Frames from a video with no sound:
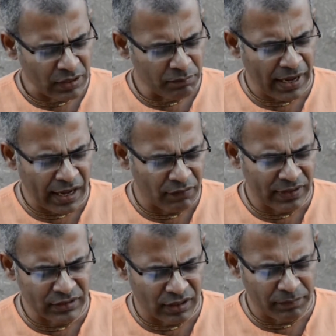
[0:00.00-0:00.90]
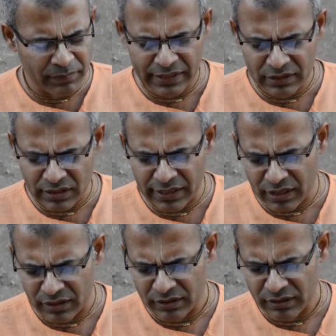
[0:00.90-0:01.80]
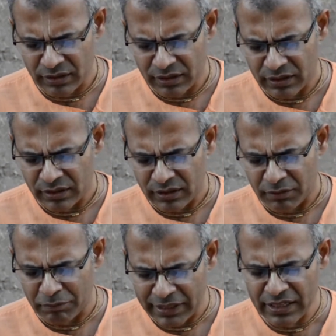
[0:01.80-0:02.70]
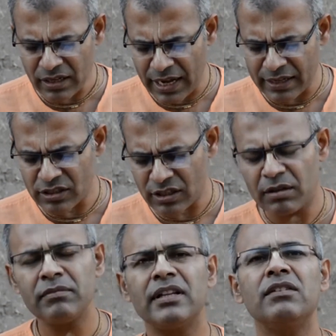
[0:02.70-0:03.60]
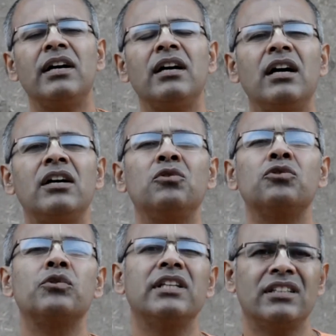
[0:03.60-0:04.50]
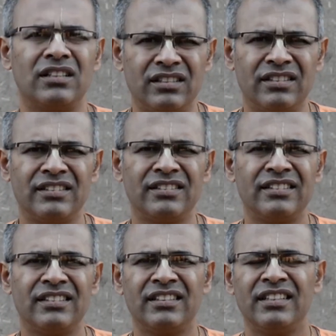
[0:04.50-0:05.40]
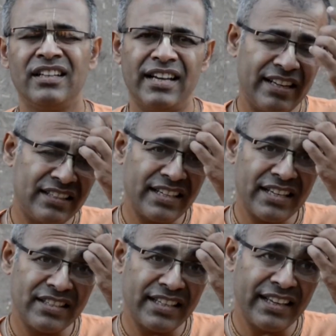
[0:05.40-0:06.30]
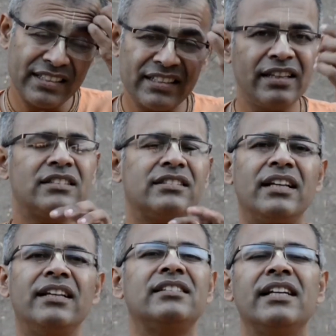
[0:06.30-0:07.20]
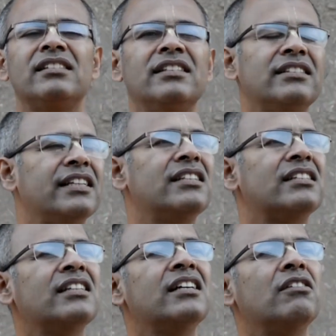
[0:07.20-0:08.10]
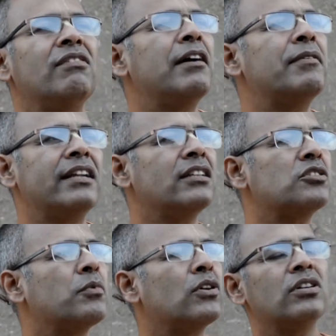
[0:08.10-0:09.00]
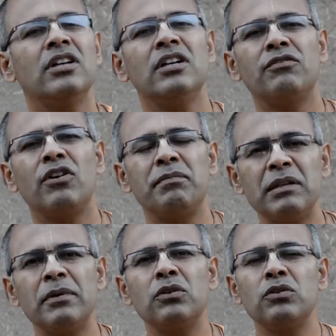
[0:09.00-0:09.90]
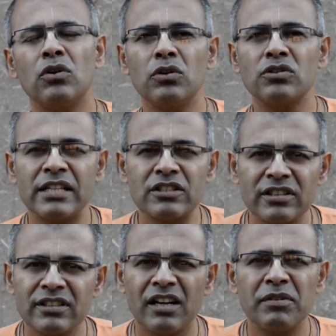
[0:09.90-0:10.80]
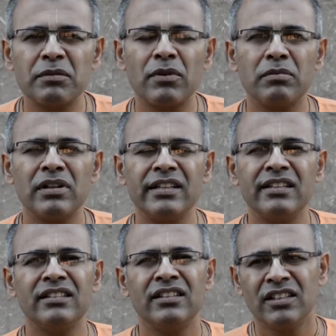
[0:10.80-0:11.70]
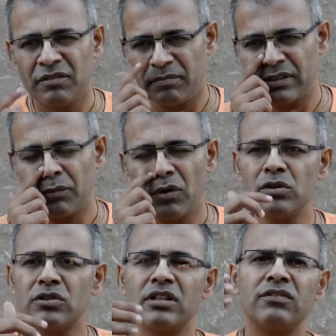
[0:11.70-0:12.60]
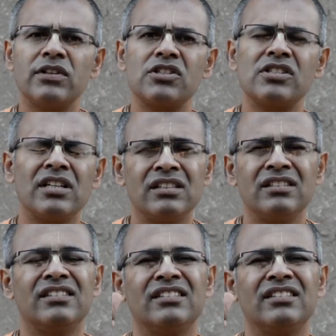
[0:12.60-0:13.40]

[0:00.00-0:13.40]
Bhagavat Amrit Kana Mani Kanchanam Eva Anusuyataha. And he says this, why I am writing this book? For people who don't know Sanskrit grammar properly, but they want to serve Krishna,